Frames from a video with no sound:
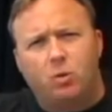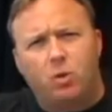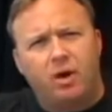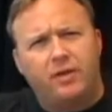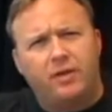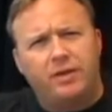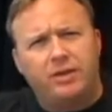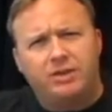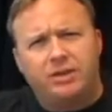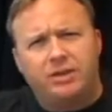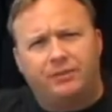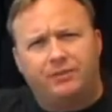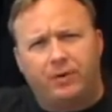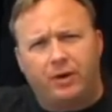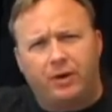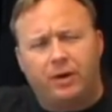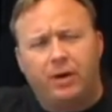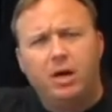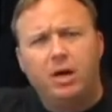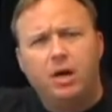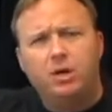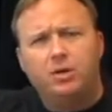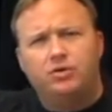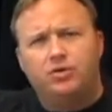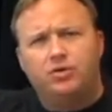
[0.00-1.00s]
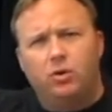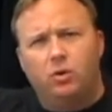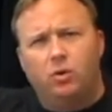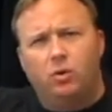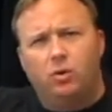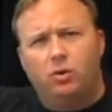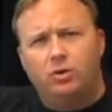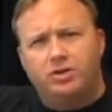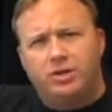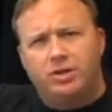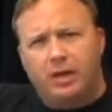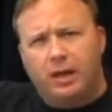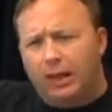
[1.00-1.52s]
or what are these different
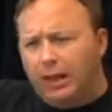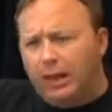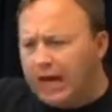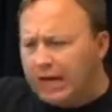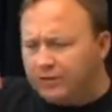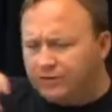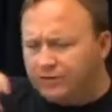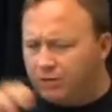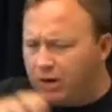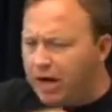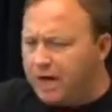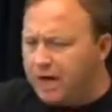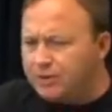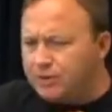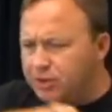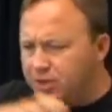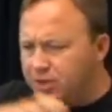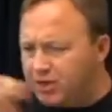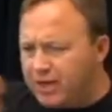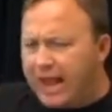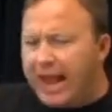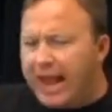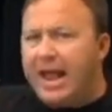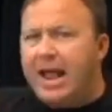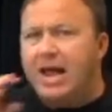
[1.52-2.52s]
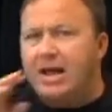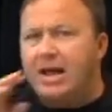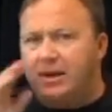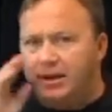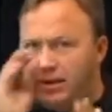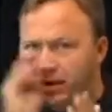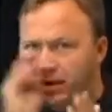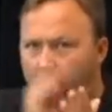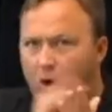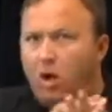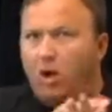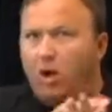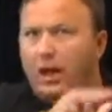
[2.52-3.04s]
tools that electrons scan, and
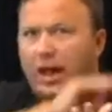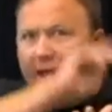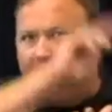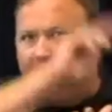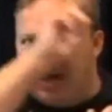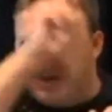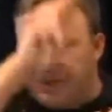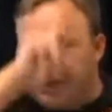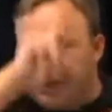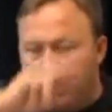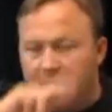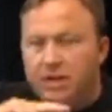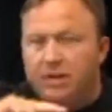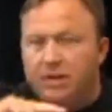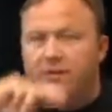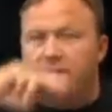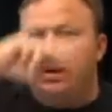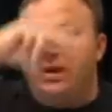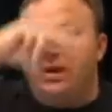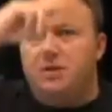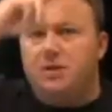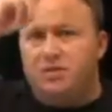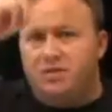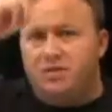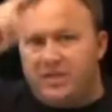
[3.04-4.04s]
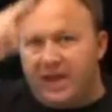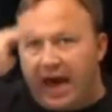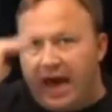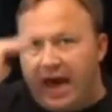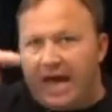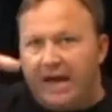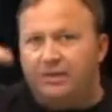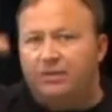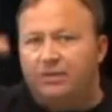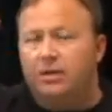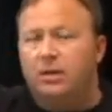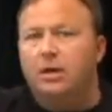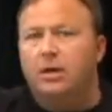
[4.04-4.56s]
it all has the
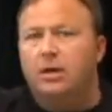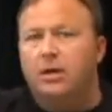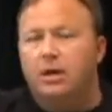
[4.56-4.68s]
exact